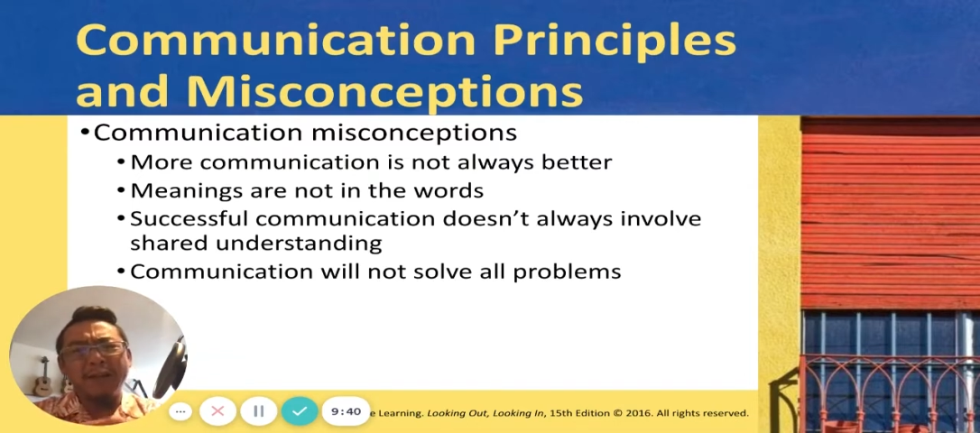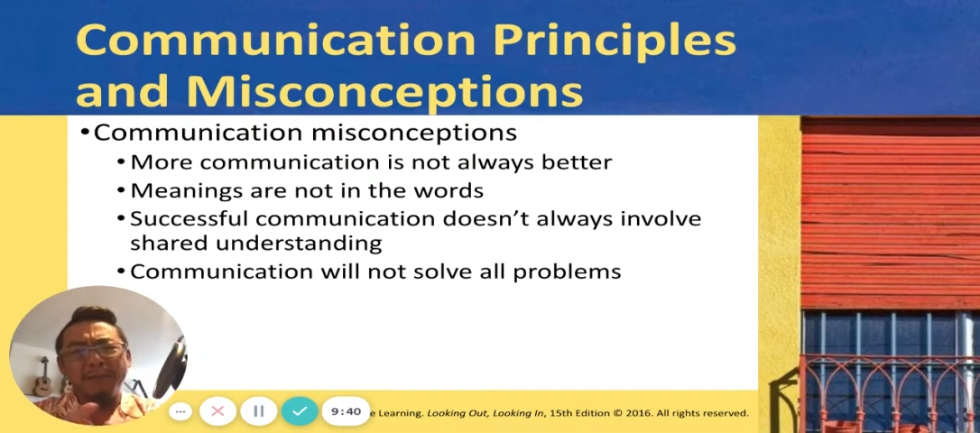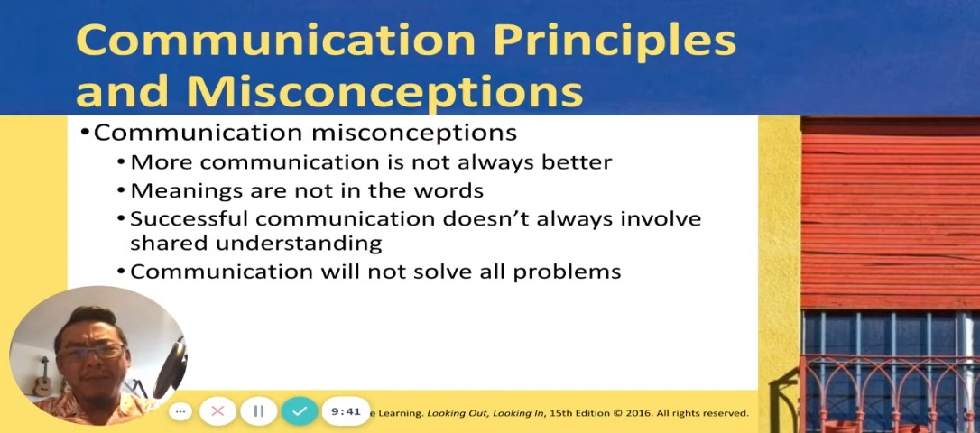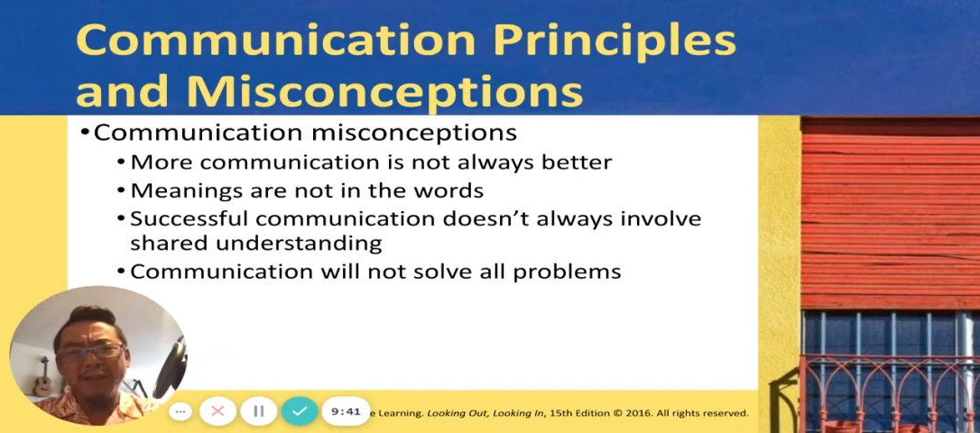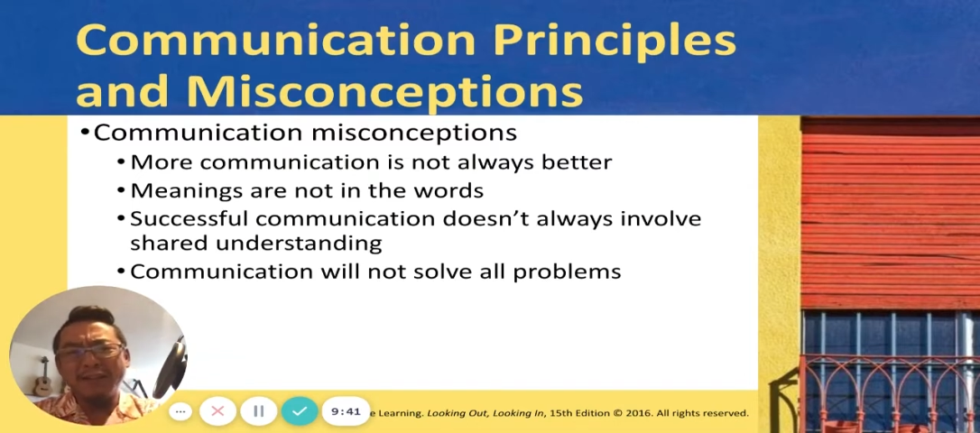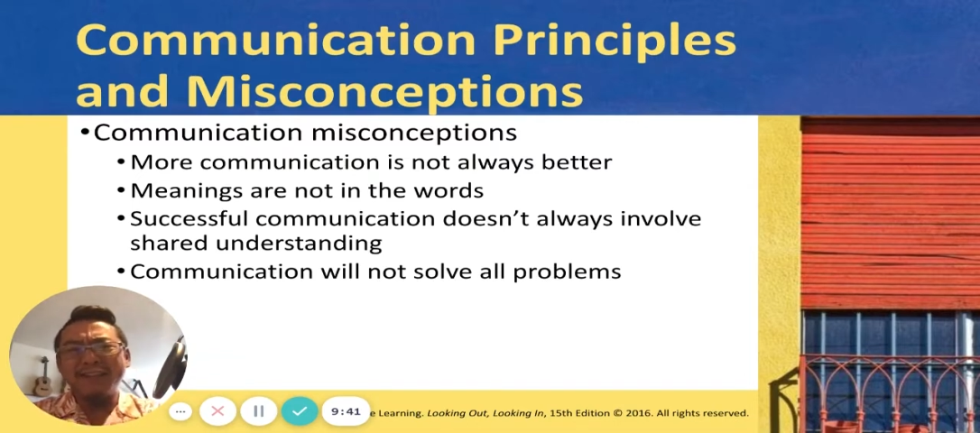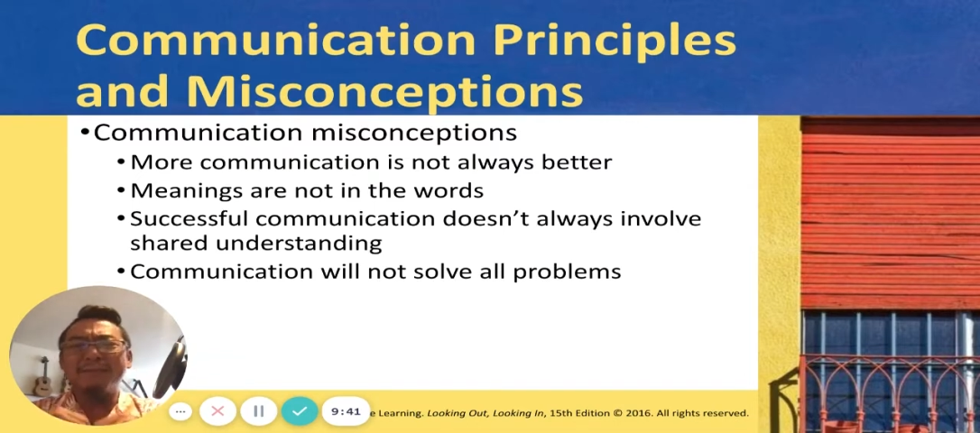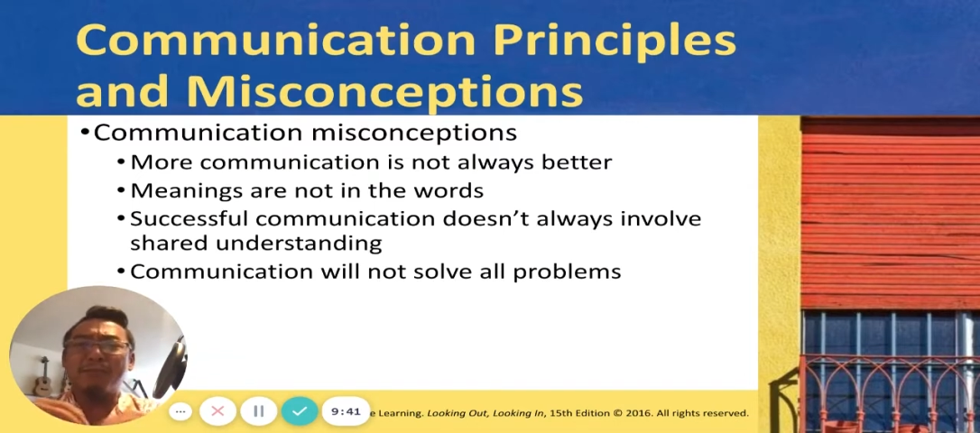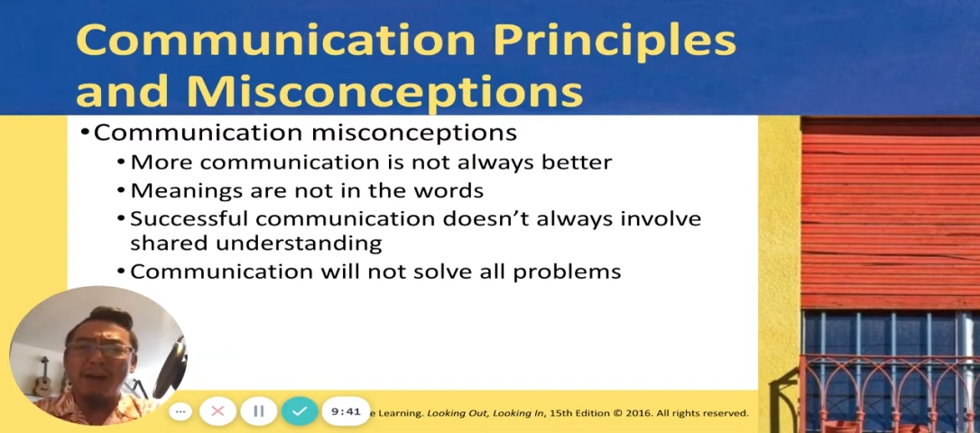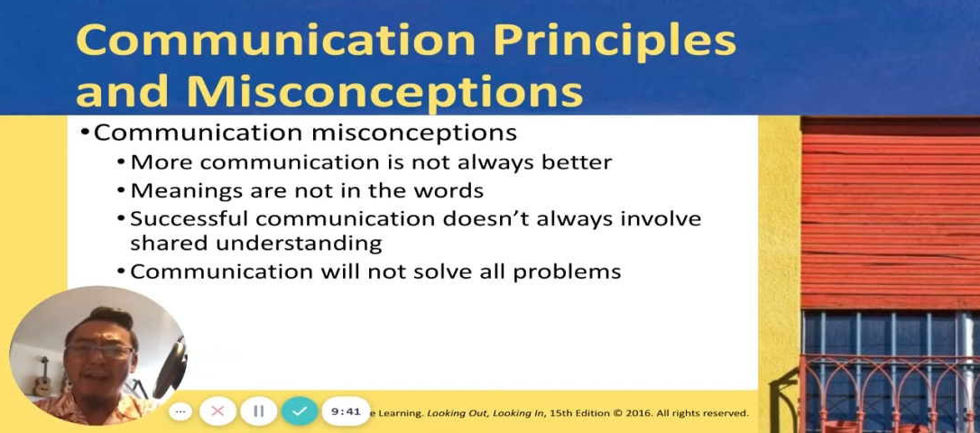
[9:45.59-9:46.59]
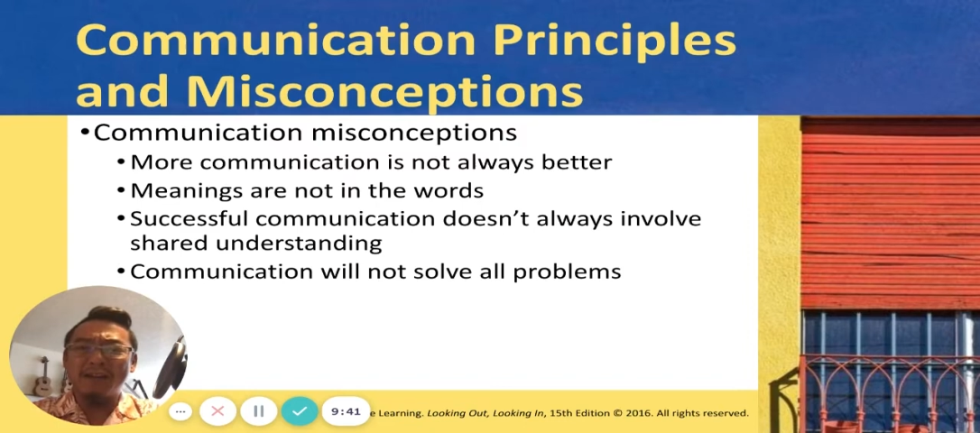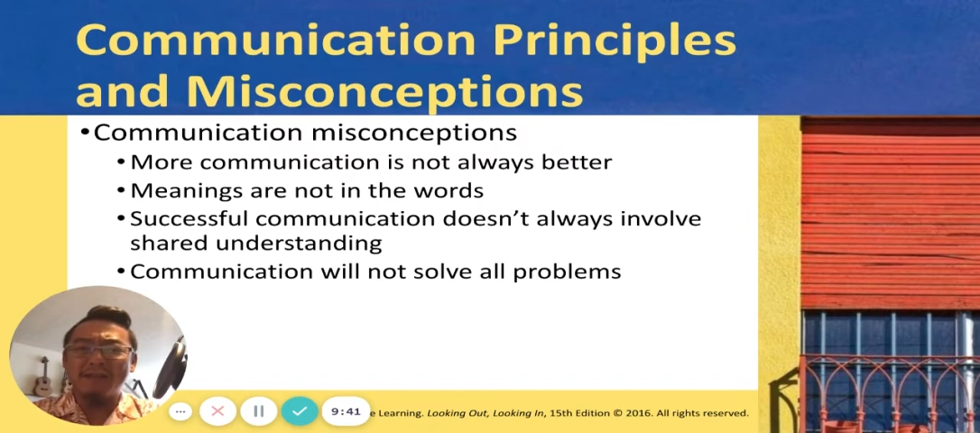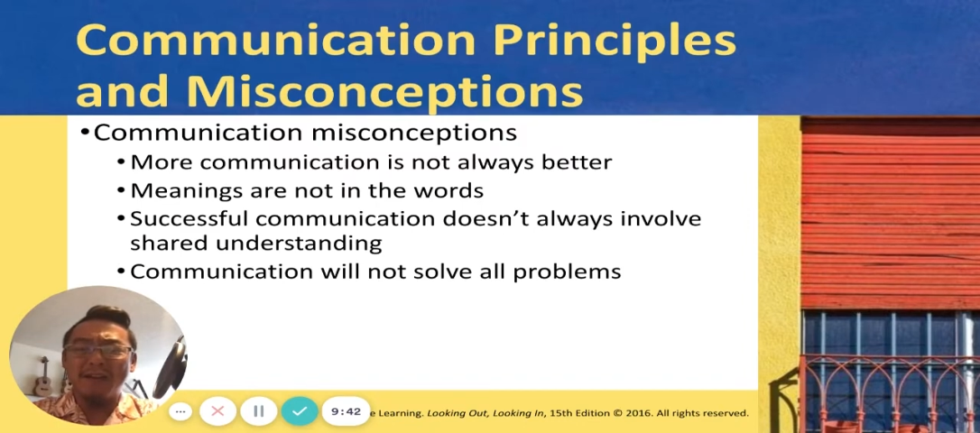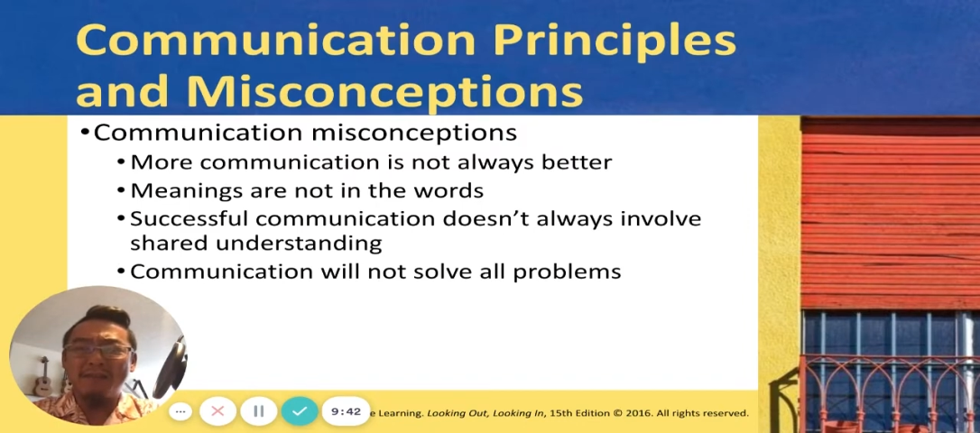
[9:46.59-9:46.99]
Maybe you just need a break, right?